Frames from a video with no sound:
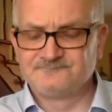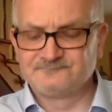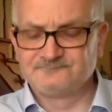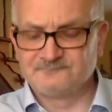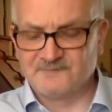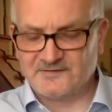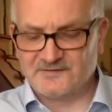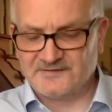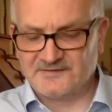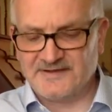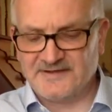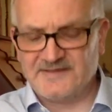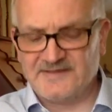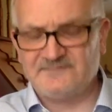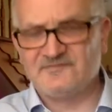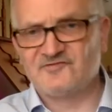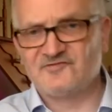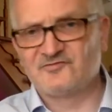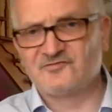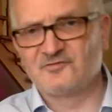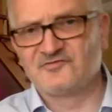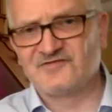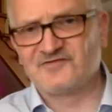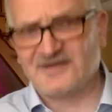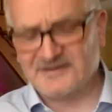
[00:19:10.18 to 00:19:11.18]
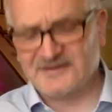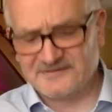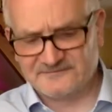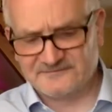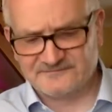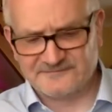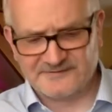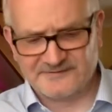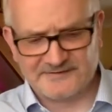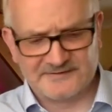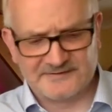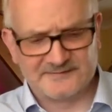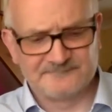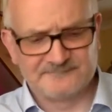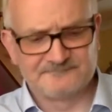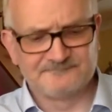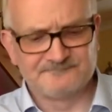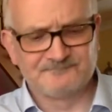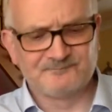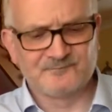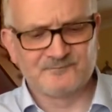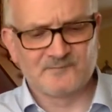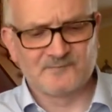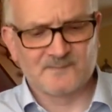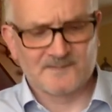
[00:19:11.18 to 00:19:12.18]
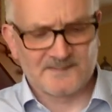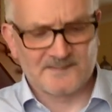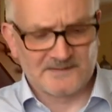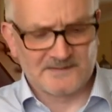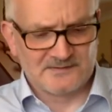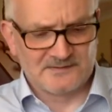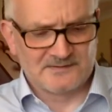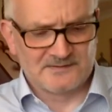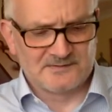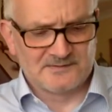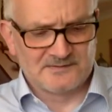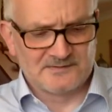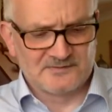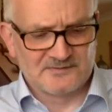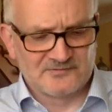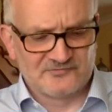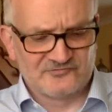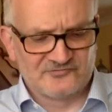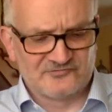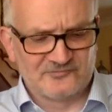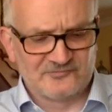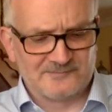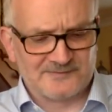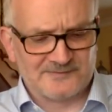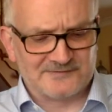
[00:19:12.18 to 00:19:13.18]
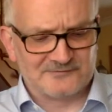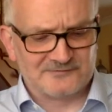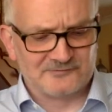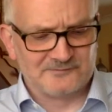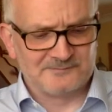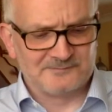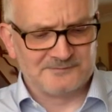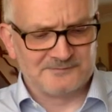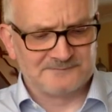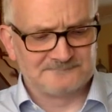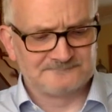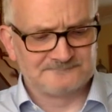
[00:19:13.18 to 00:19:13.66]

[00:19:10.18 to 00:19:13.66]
And again, this was kind of a super group.